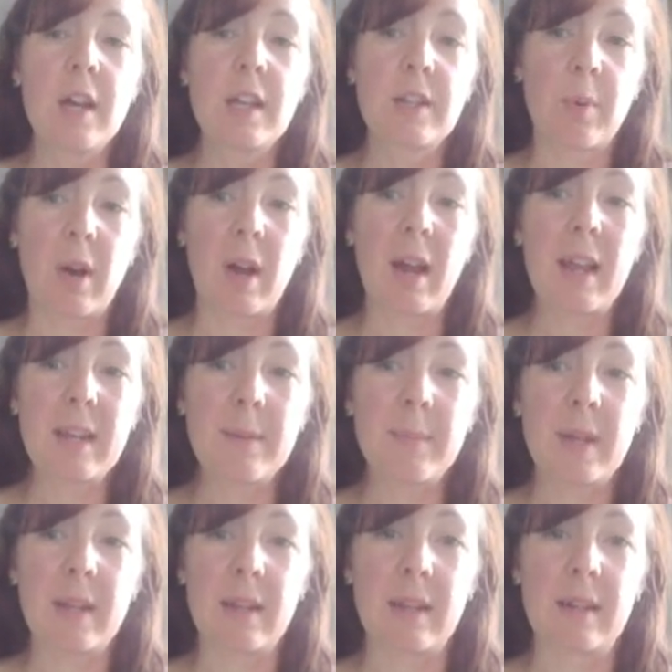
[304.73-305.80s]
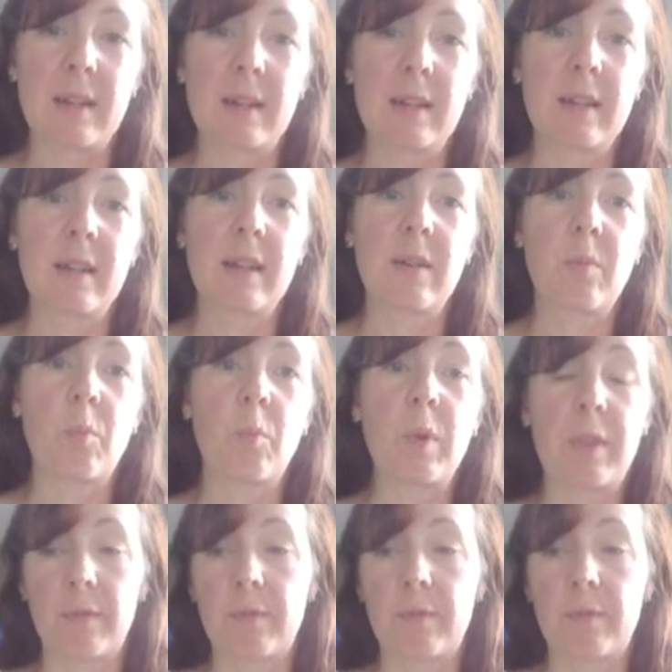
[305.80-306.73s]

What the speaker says: So our aim here with the